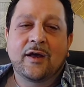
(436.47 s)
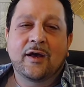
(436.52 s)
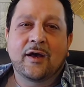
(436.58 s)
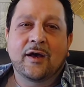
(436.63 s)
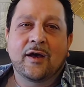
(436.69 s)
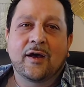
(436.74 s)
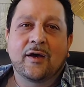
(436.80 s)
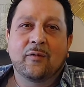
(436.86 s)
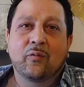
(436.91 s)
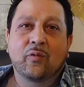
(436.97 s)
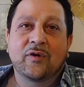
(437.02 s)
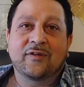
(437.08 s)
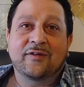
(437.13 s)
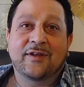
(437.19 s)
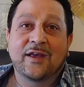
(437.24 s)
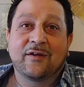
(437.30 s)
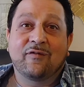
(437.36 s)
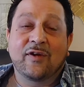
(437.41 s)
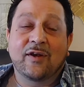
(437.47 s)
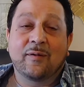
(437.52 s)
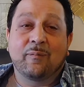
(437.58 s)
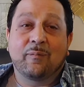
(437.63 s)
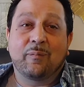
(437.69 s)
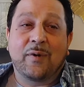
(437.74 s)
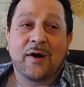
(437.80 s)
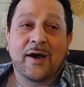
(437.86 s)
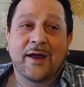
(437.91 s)
uh, was given
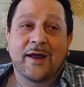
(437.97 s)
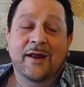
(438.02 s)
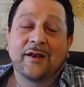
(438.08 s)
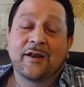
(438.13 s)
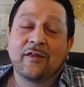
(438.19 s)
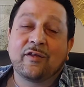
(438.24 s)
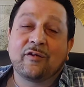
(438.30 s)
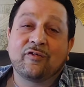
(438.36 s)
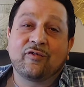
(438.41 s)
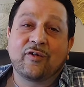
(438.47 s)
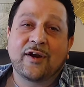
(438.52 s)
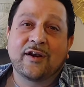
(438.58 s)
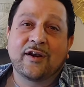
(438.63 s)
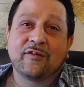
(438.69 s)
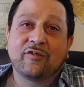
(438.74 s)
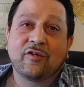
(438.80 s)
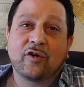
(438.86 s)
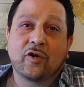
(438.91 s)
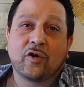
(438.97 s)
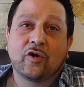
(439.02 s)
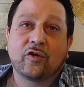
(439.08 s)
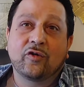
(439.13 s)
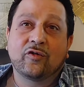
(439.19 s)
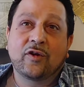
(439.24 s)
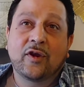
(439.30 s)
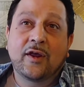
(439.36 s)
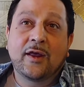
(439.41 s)
by another friend of
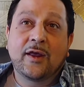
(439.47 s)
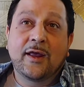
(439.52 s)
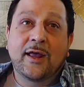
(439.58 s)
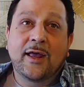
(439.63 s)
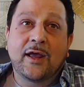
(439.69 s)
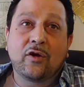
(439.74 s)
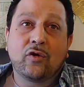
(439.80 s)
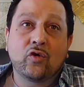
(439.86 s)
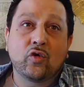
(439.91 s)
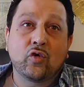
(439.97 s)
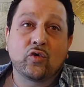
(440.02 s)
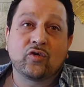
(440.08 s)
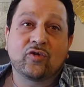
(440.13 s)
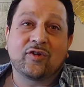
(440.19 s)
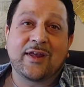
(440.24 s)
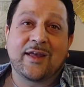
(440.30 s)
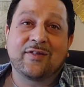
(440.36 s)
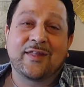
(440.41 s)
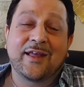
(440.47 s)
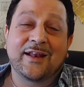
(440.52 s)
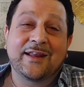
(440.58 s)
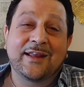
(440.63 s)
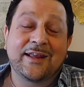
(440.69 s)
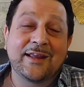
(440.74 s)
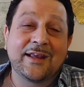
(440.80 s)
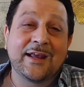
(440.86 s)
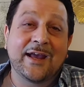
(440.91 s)
hers who said that
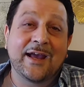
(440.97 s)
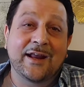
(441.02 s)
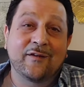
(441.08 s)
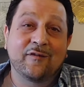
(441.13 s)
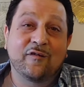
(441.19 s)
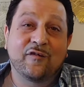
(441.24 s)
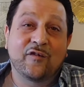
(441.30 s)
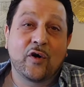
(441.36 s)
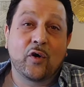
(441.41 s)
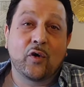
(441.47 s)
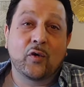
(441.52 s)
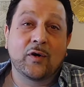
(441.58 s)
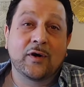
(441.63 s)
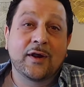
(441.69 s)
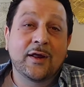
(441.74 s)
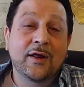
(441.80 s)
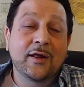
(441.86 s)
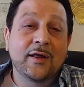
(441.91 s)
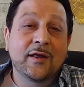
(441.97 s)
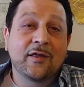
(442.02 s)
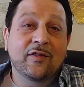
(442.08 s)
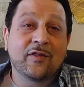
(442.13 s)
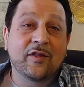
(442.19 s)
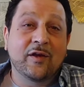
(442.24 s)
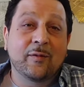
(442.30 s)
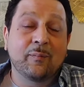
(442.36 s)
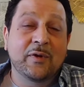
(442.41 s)
he had phoned
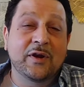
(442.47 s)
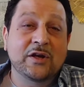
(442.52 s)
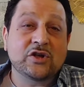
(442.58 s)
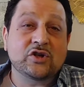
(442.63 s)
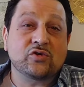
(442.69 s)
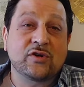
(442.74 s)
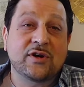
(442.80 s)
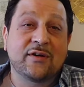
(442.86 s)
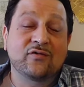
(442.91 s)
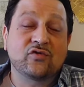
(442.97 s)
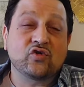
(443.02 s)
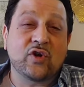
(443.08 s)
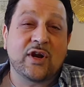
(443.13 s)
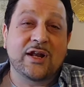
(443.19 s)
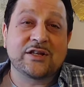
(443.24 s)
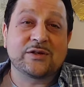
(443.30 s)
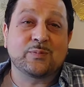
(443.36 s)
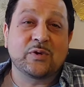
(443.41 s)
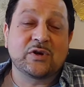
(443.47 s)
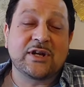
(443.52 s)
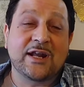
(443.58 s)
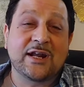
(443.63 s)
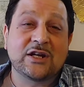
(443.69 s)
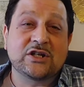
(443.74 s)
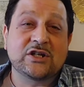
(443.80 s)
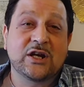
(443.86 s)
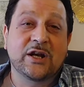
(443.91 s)
the Ministry of
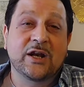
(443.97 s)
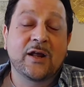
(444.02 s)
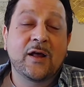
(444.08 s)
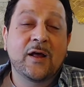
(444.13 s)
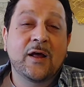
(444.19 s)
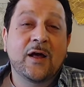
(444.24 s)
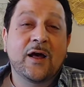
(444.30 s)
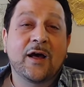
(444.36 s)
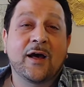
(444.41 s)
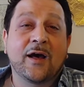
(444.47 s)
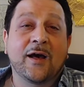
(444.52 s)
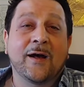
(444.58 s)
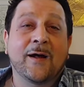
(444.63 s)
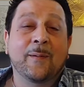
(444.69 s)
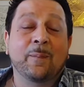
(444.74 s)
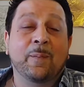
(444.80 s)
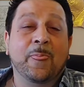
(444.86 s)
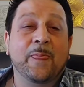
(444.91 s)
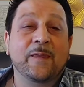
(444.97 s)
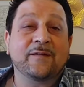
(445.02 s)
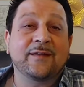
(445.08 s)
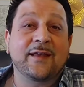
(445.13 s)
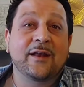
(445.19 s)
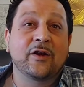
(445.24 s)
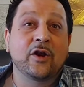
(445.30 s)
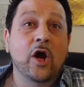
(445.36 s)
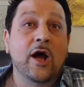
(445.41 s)
Transportation um,
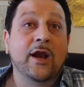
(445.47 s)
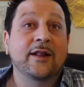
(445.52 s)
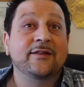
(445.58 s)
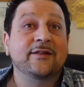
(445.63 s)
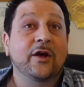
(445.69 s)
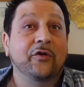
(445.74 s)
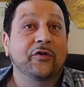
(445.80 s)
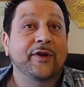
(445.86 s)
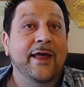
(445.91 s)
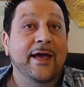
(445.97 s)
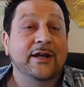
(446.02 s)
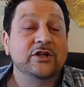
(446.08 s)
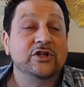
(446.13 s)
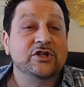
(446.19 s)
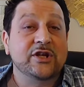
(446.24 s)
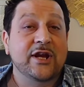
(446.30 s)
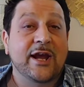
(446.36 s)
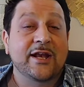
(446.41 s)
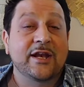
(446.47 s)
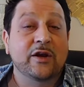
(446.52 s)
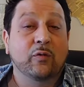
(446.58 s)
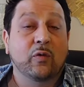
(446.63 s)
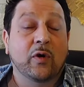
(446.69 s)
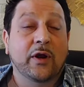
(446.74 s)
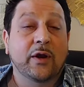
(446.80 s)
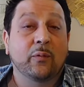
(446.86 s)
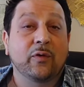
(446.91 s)
said not until next
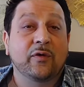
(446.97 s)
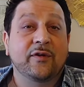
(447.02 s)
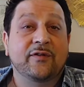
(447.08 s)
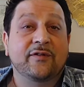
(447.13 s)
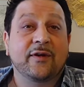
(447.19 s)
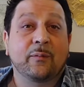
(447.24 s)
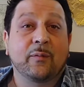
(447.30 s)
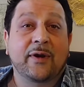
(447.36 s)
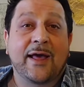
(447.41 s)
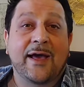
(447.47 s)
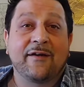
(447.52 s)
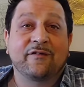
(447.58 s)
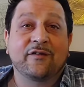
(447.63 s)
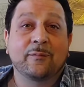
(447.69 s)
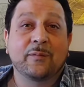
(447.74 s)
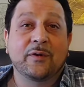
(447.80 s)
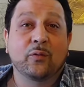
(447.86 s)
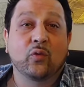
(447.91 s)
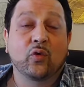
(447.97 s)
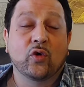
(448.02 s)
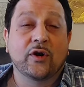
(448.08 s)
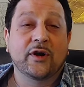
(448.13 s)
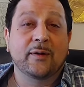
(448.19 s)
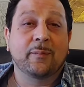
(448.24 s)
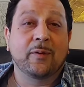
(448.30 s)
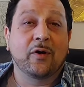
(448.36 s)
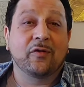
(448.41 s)
January would someone have to be
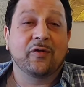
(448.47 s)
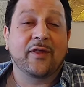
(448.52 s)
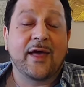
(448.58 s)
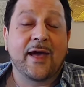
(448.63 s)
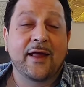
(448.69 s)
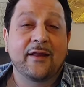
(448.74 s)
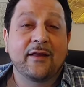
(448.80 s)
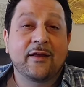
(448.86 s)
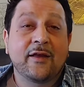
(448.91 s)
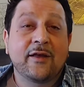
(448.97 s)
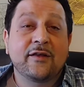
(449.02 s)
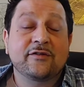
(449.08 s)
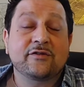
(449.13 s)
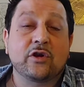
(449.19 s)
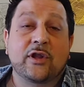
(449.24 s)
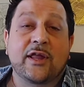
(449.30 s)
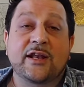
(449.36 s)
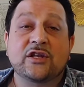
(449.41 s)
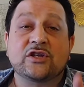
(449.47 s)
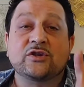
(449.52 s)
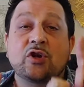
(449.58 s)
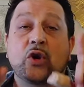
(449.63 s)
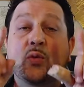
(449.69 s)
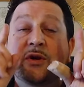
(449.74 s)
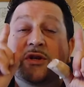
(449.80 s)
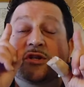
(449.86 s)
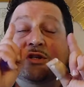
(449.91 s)
worried about that. So let us
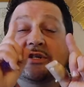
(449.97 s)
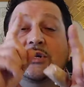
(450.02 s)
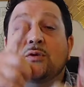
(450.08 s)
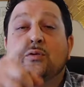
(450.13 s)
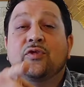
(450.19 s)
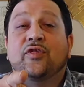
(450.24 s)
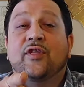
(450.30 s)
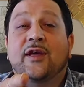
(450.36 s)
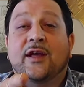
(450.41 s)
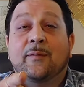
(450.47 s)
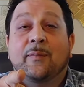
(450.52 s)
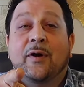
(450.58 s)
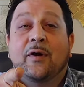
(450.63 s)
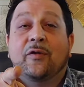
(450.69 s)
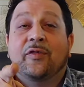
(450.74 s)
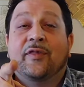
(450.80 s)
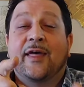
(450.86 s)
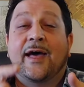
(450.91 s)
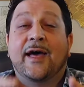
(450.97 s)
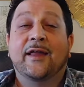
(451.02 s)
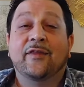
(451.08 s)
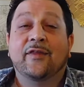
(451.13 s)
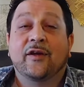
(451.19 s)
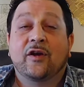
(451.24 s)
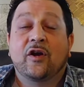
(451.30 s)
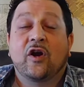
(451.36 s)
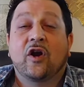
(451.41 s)
know what you think about that.
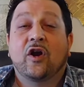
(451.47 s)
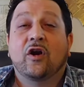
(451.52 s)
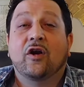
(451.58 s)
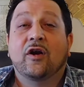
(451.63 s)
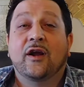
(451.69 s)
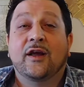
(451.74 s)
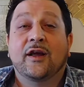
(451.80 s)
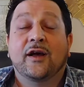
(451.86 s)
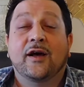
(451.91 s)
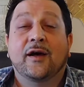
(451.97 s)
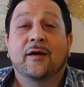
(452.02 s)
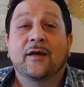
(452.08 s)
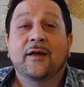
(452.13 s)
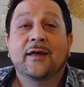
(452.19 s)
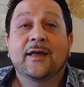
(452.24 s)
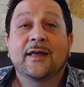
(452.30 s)
The car uh,